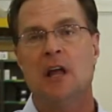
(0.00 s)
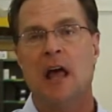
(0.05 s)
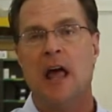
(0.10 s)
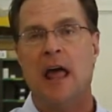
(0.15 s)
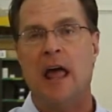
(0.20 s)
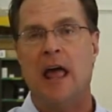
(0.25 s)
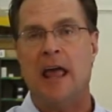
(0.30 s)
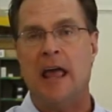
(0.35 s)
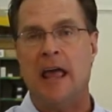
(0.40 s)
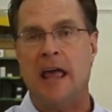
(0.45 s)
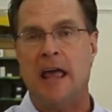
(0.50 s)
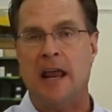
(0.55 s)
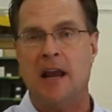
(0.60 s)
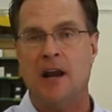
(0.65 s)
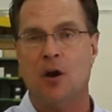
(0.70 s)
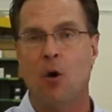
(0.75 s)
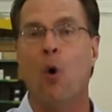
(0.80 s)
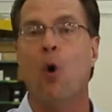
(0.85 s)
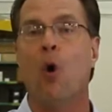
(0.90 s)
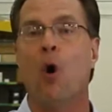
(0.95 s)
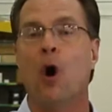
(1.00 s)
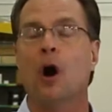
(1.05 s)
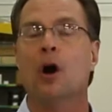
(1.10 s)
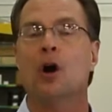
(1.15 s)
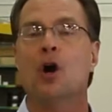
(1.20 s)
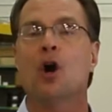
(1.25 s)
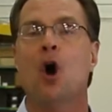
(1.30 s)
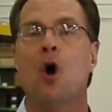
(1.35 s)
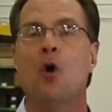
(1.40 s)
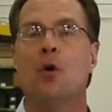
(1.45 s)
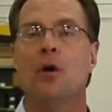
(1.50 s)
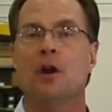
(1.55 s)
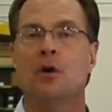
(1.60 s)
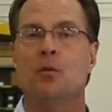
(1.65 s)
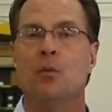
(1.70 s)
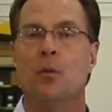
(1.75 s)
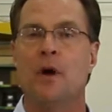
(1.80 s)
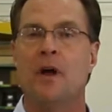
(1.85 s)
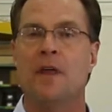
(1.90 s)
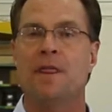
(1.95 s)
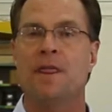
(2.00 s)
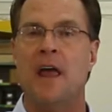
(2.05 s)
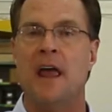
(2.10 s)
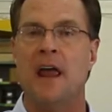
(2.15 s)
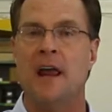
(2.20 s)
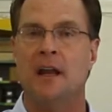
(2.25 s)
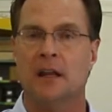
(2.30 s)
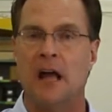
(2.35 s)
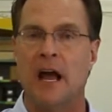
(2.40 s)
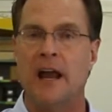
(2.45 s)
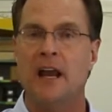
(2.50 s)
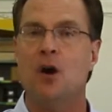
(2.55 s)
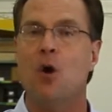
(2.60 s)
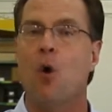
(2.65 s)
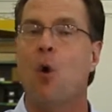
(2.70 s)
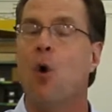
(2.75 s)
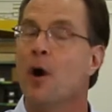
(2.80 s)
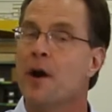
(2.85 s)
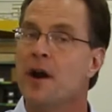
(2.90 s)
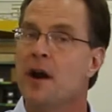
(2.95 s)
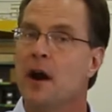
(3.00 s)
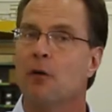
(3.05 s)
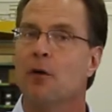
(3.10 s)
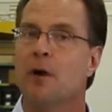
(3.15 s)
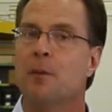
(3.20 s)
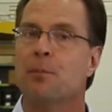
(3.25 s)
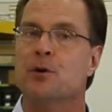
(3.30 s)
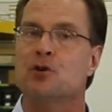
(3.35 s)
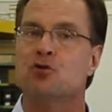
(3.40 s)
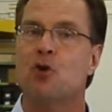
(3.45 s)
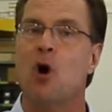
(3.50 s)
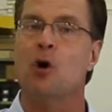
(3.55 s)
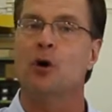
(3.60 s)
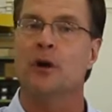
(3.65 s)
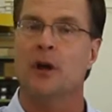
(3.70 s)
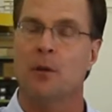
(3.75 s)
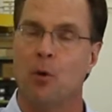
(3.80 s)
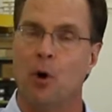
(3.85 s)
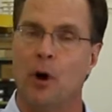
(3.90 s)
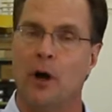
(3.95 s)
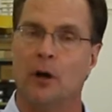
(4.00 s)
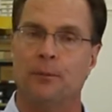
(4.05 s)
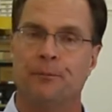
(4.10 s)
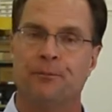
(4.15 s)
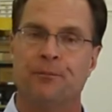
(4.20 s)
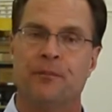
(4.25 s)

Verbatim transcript: and or coated with a light ordinary petroleum oil.